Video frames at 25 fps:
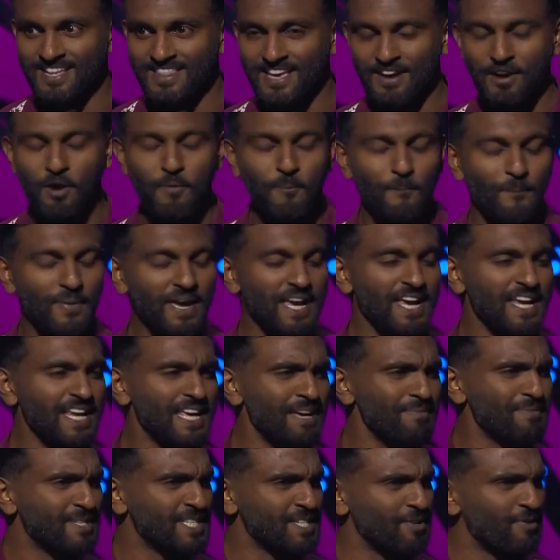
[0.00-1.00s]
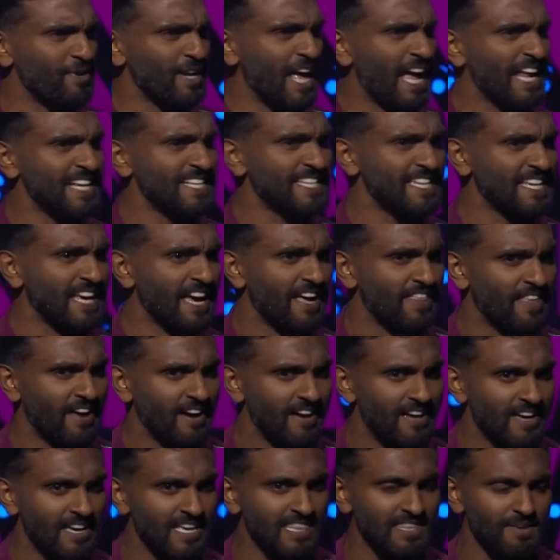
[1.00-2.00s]
They got me and him to do an ad together.
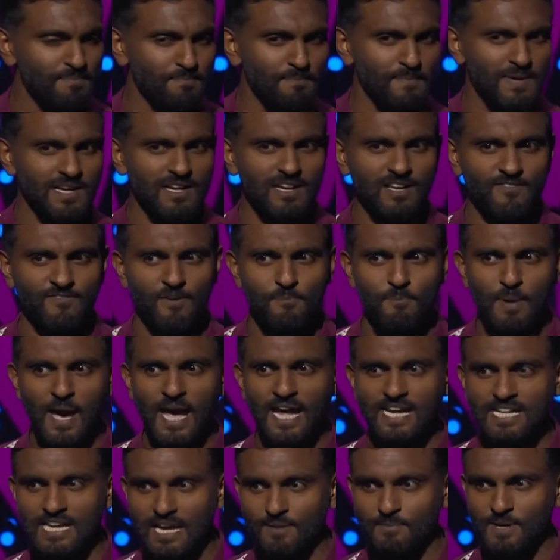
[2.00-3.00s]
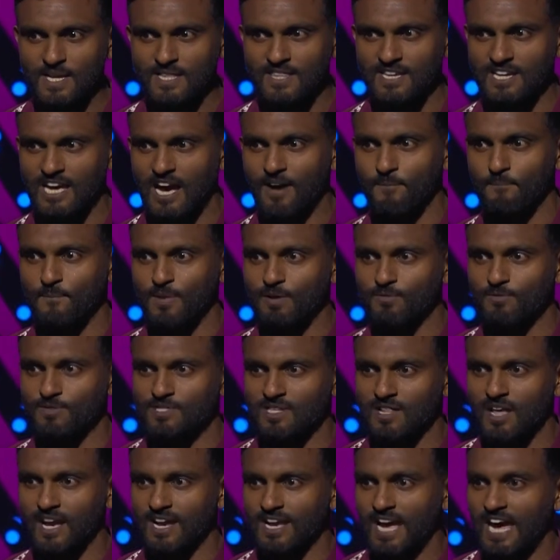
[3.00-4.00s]
In the middle of a pandemic, the government was
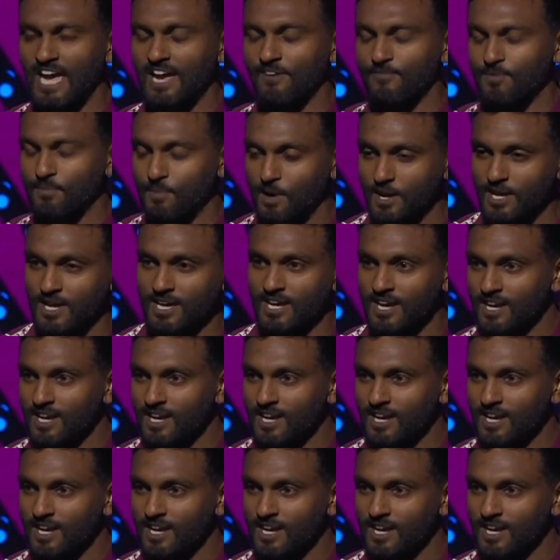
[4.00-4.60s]
like, hey, everybody,